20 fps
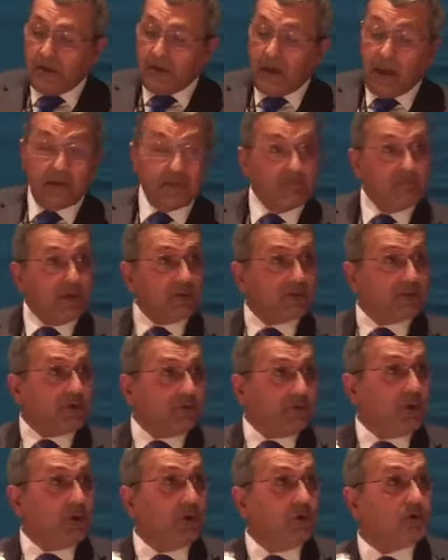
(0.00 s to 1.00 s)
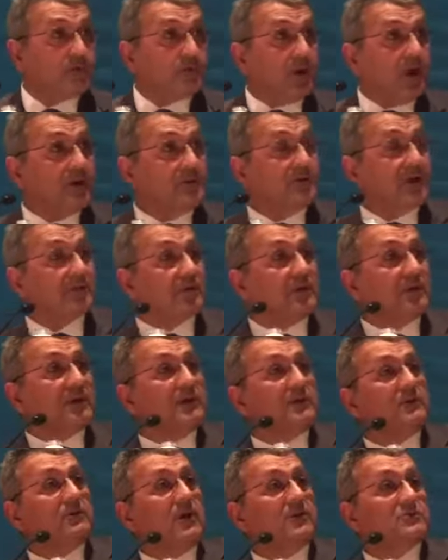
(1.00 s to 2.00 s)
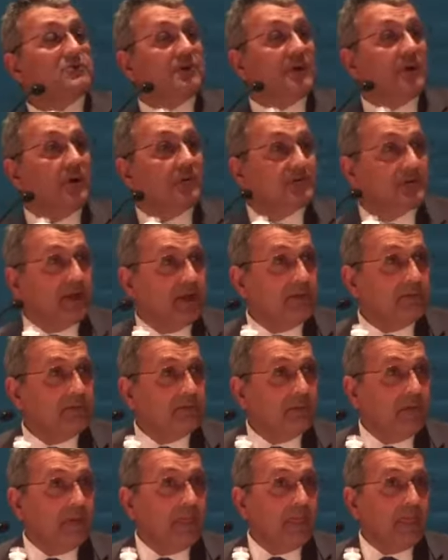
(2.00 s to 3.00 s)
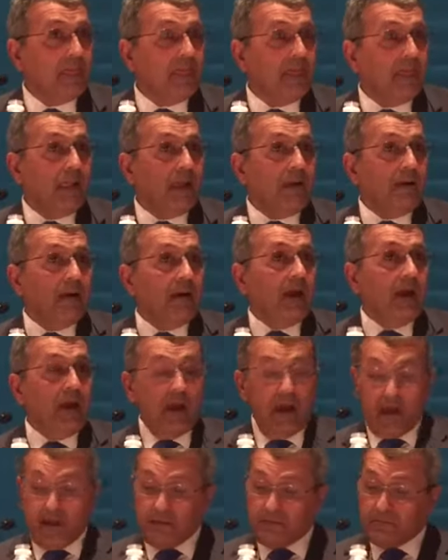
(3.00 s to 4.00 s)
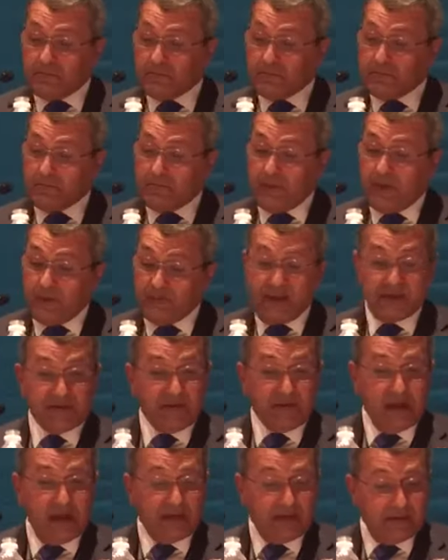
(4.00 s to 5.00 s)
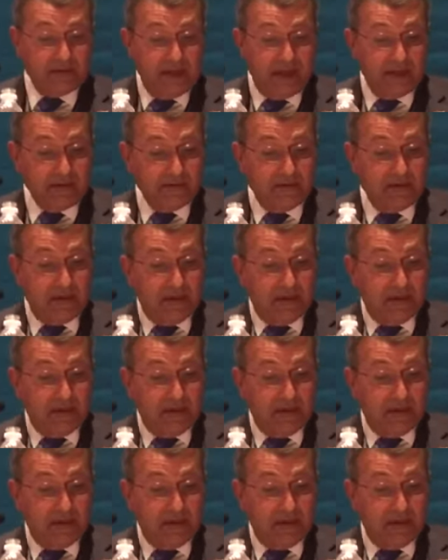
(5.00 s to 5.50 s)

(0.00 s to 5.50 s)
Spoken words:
And it was a huge project for a luxury hotel, and we investigated that.